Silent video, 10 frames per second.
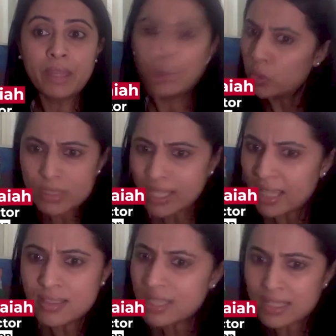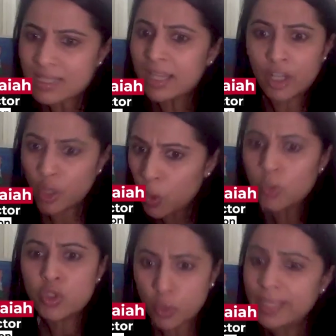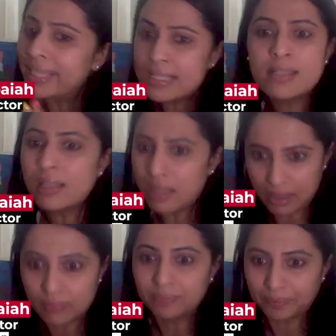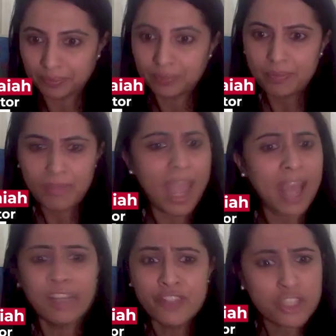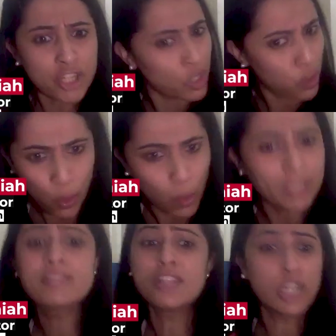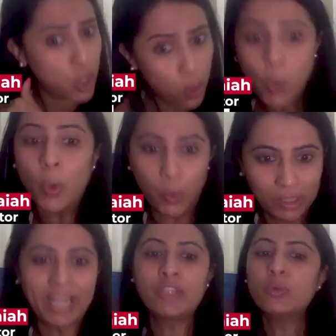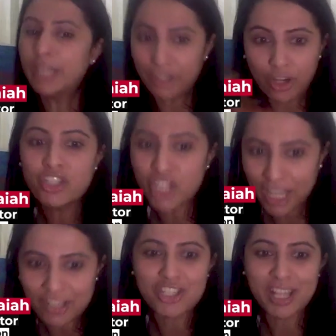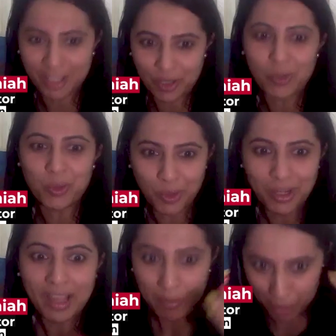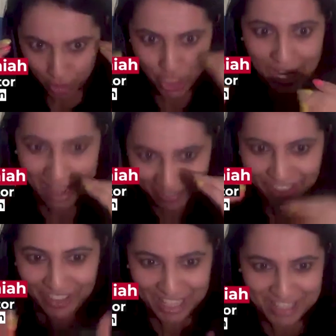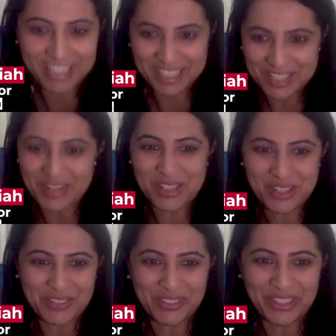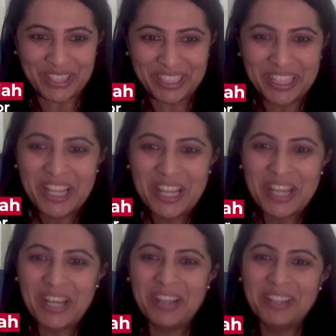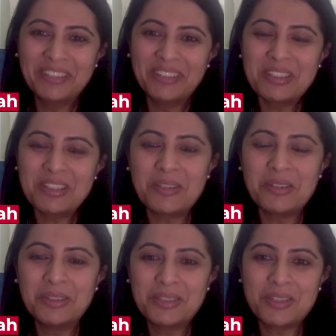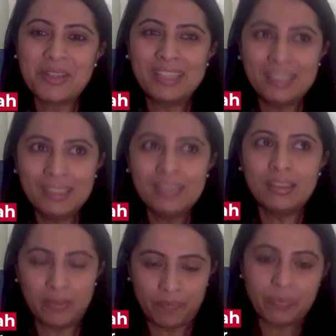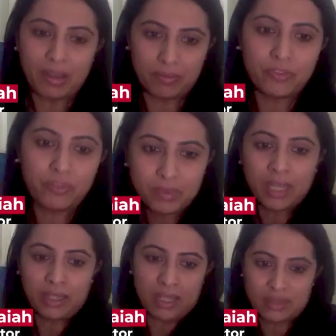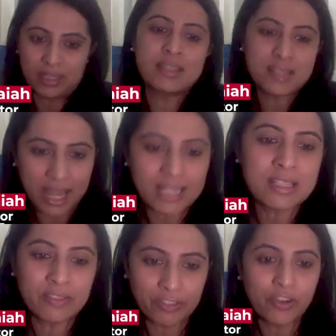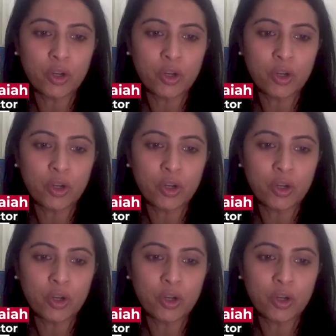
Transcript: who says yes and no so easily. And if it's a no, it's a no. Like, you cannot change that no, because she'll have her reasons also for it. So I think it's nice even for